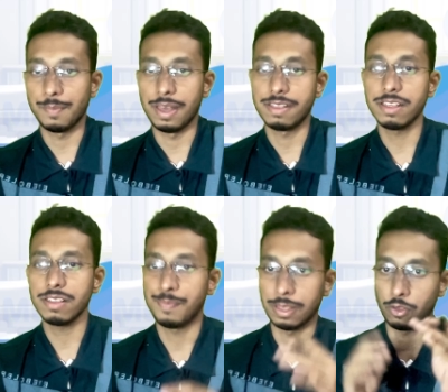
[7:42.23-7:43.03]
basic
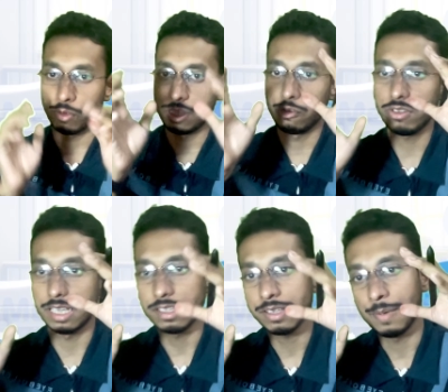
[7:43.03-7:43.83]

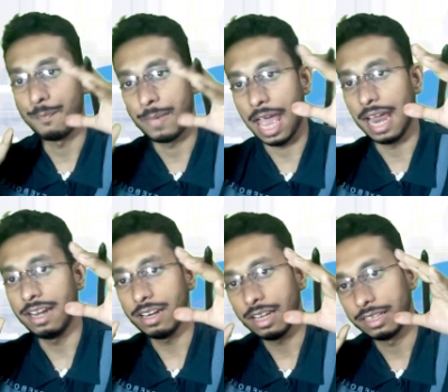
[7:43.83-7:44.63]
pathogenesis
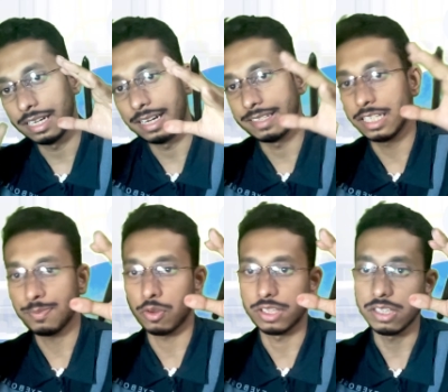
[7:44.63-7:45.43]
behind the disease
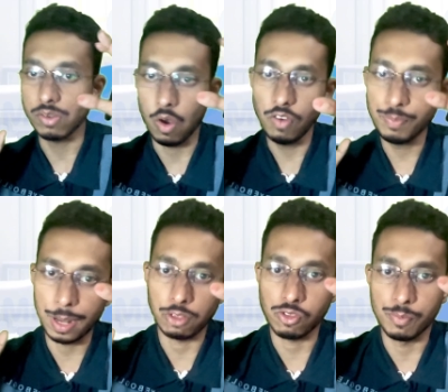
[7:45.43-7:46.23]
process of
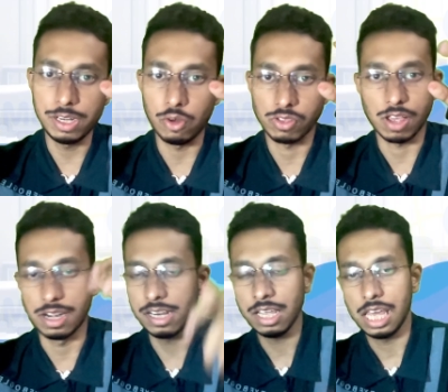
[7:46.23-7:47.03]
paroxysmal
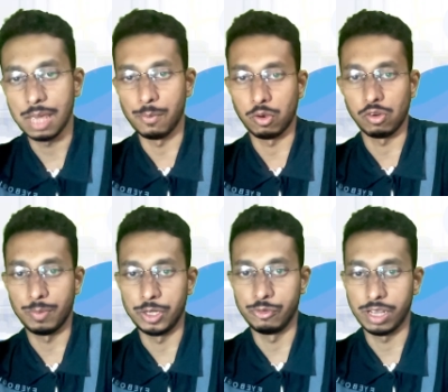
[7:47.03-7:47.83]
nocturnal
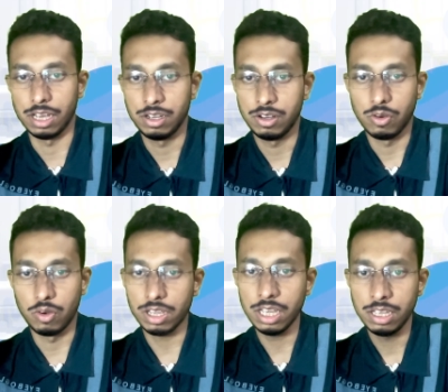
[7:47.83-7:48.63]
hemoglobinuria.
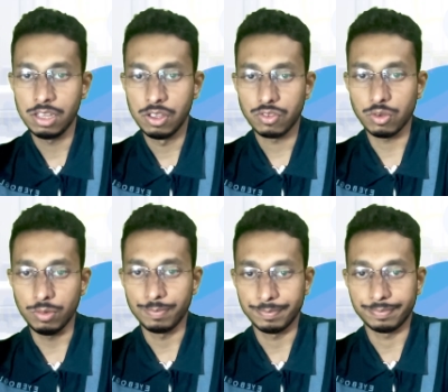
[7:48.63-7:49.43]
Okay,
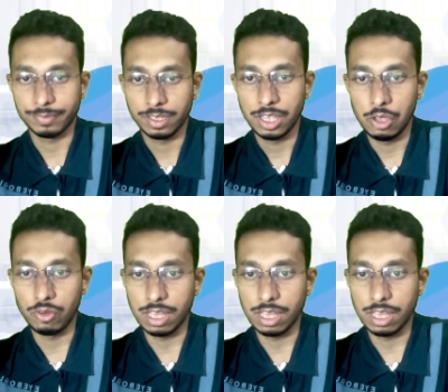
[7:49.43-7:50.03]
so you